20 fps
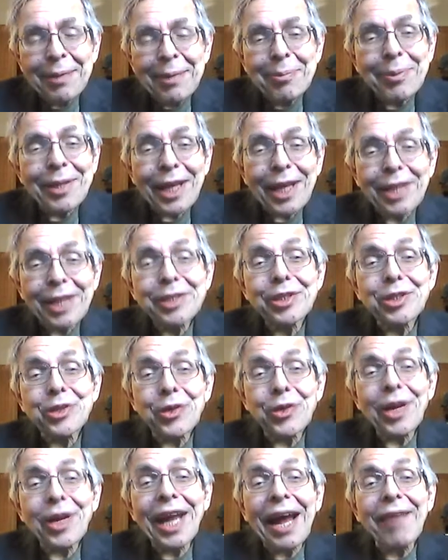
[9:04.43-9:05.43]
but that's the
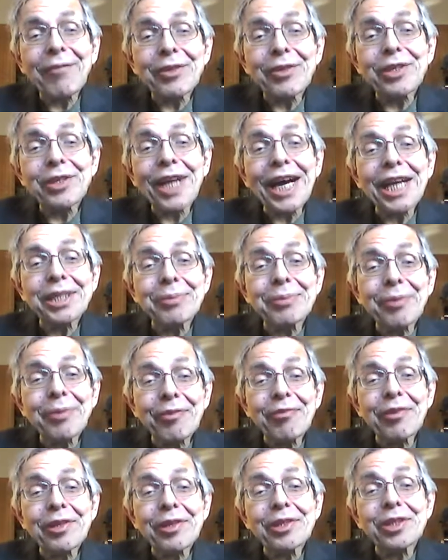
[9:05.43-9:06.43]
short advertisement
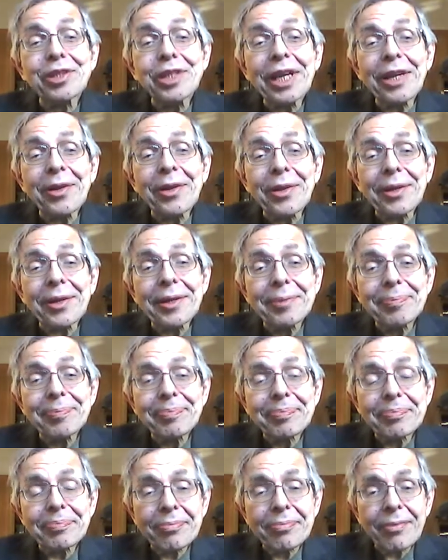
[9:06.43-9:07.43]
for the channel.
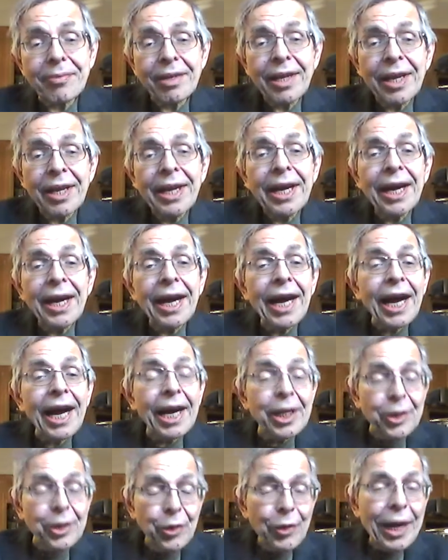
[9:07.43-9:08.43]

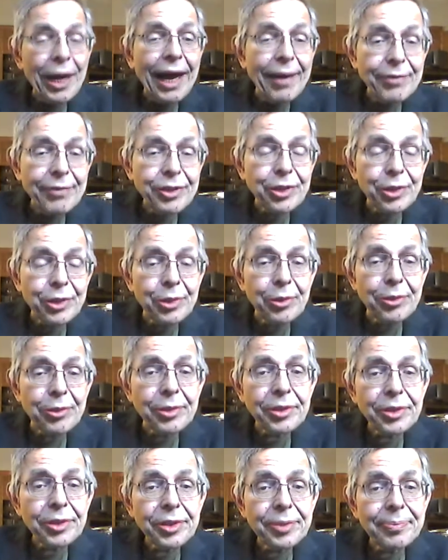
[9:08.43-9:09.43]
I do have
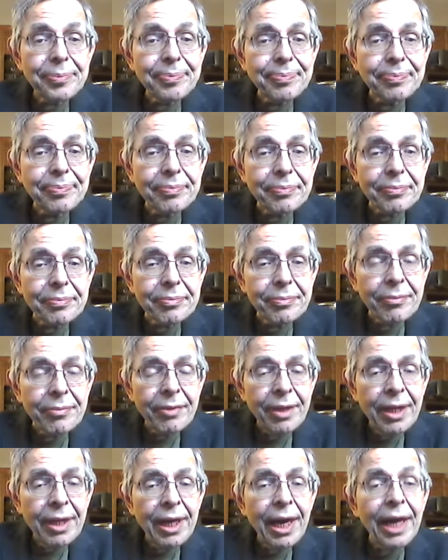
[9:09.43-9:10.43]
students.
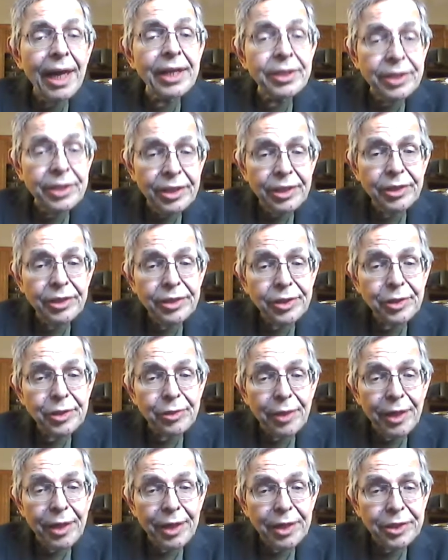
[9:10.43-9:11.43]
I teach
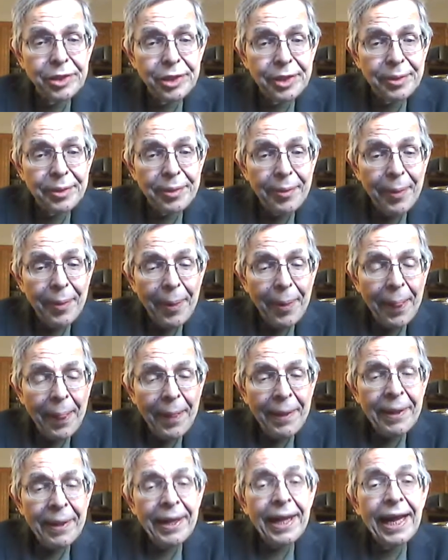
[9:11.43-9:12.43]
astrology.
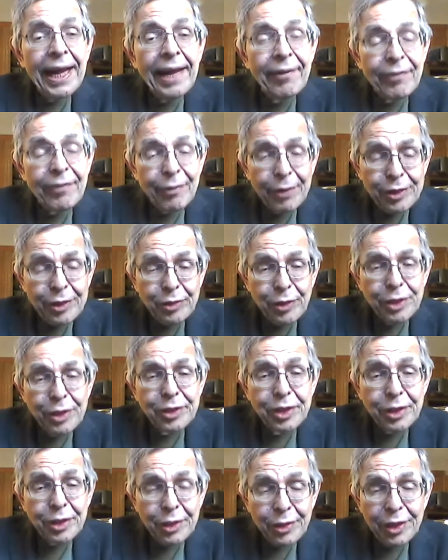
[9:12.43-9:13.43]
If you're
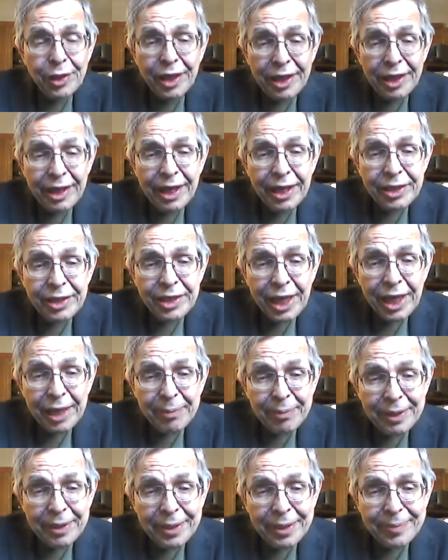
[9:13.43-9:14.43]
interested, you can
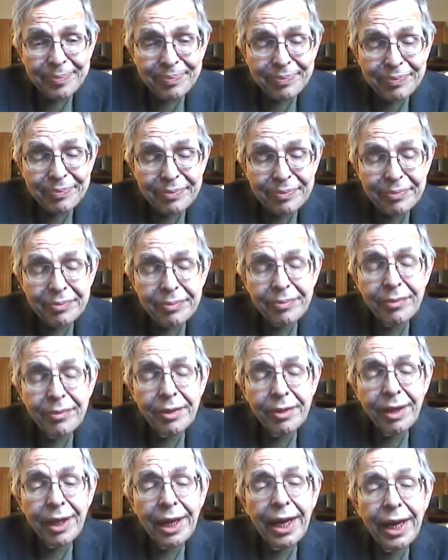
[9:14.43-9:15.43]
contact me
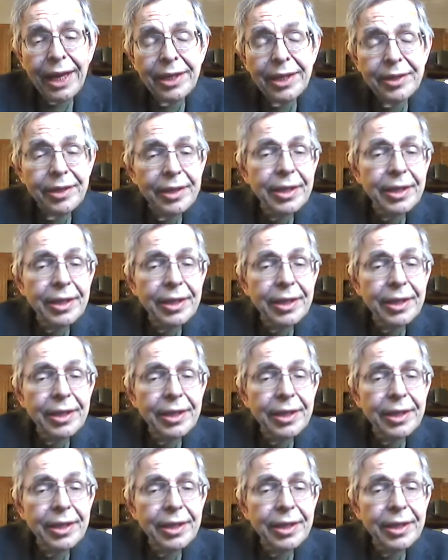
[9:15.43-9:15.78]
at